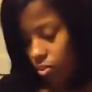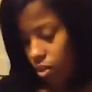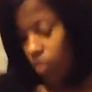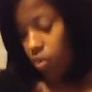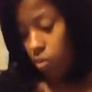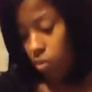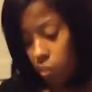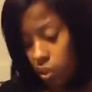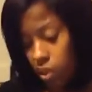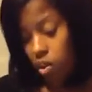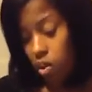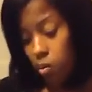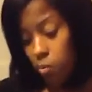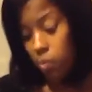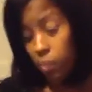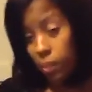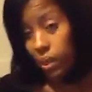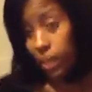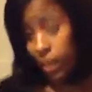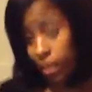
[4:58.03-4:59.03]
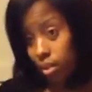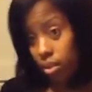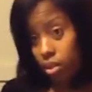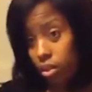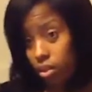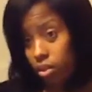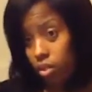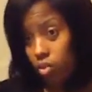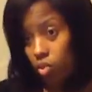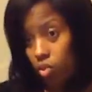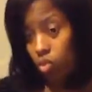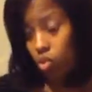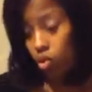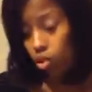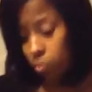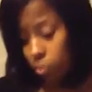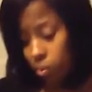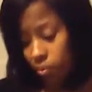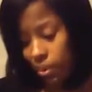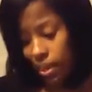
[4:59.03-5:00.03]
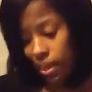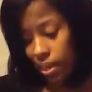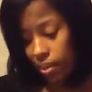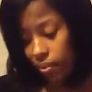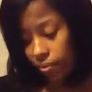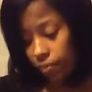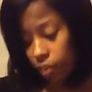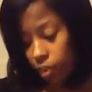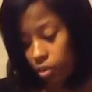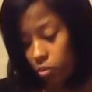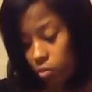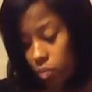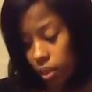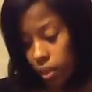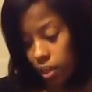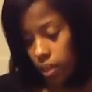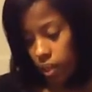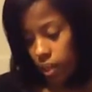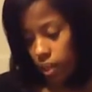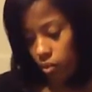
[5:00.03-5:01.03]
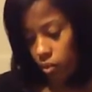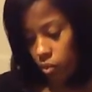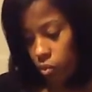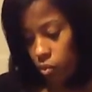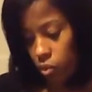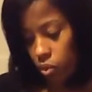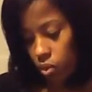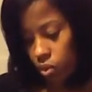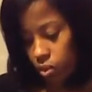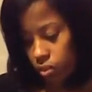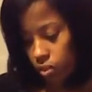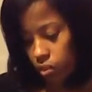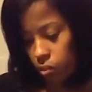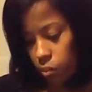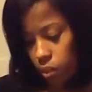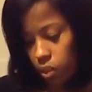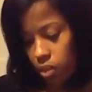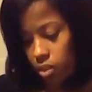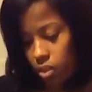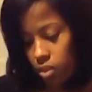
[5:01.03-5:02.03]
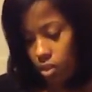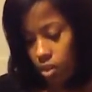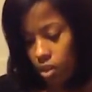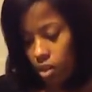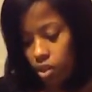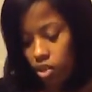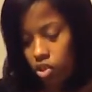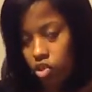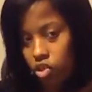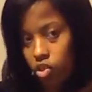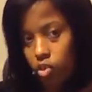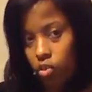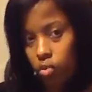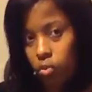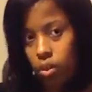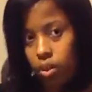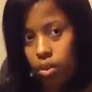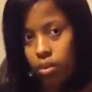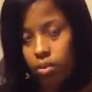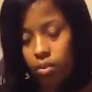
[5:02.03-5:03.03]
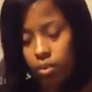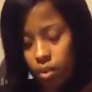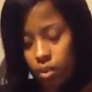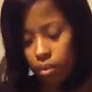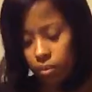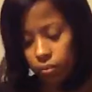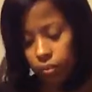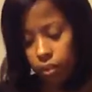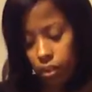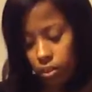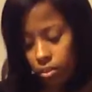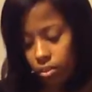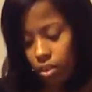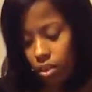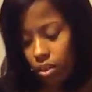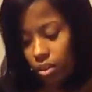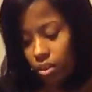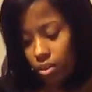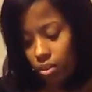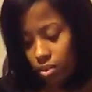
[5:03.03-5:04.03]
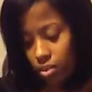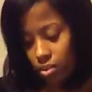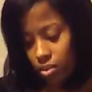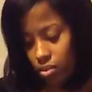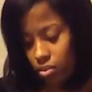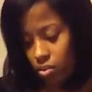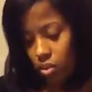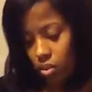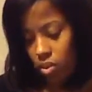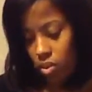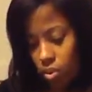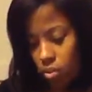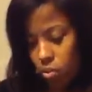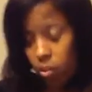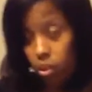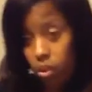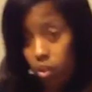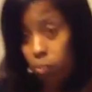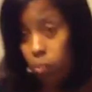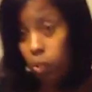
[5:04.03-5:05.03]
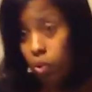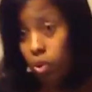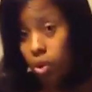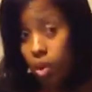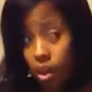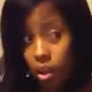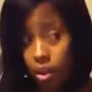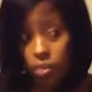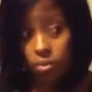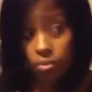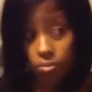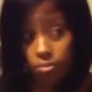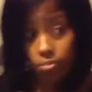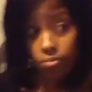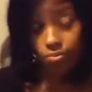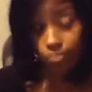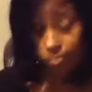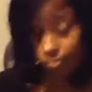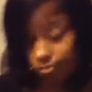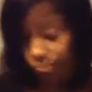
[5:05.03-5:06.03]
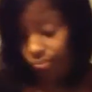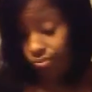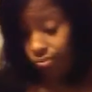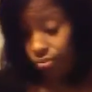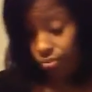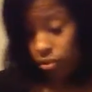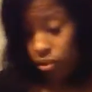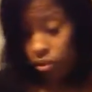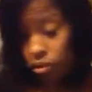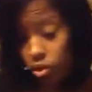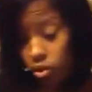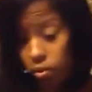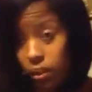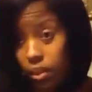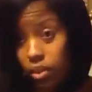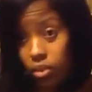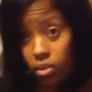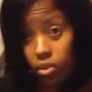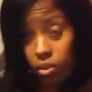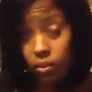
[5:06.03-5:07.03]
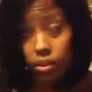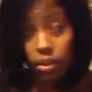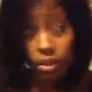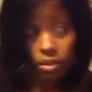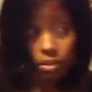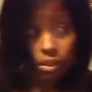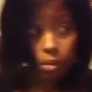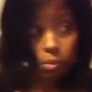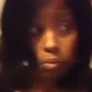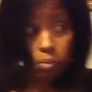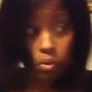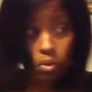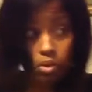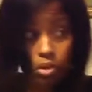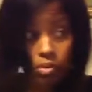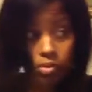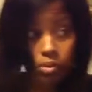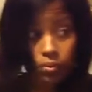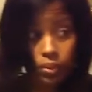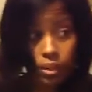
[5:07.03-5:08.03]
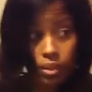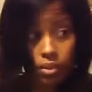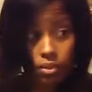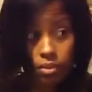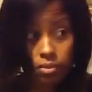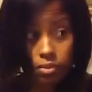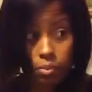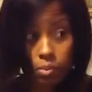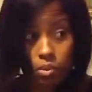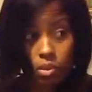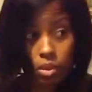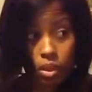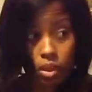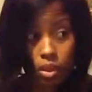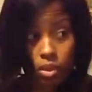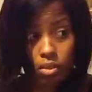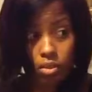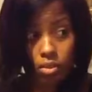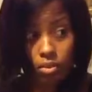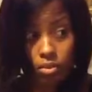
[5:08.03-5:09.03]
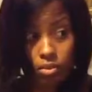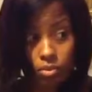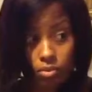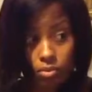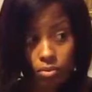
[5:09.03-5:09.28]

is being open-minded or providing feedback after one speak and showing friendliness when communicating. Do anybody else have an example of effective communication?